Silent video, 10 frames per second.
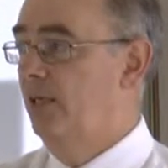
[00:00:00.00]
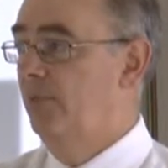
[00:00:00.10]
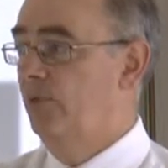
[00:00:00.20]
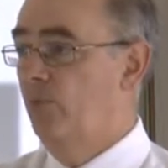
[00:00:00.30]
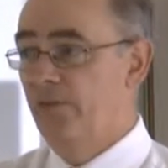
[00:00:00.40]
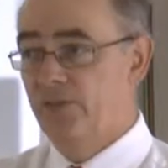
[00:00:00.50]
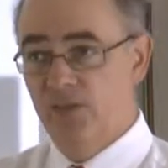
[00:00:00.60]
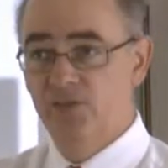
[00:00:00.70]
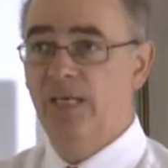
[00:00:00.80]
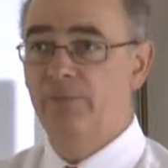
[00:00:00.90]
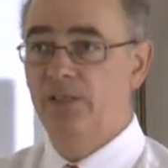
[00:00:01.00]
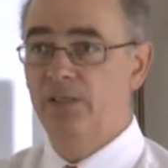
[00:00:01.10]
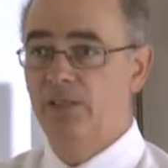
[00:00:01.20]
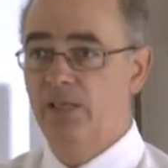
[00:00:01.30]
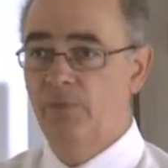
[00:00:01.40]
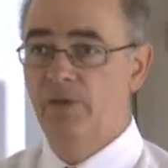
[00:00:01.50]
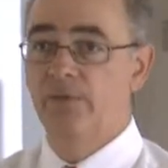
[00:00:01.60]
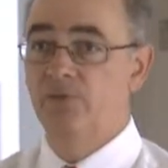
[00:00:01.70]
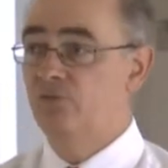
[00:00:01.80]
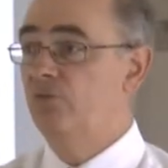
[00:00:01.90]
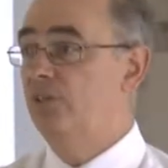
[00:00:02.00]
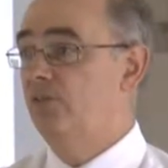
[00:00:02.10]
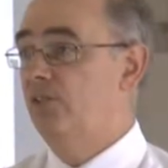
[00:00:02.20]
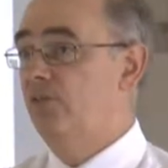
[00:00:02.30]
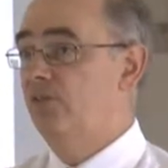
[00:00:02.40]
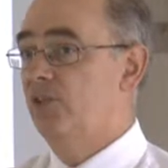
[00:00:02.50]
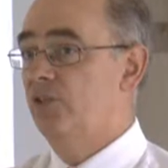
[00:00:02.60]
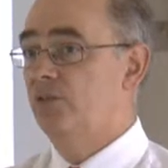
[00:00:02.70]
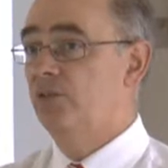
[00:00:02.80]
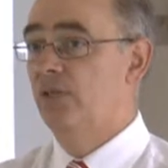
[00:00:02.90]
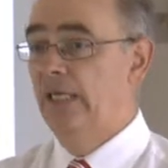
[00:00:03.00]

But when this does happen at night, it becomes a real serious issue.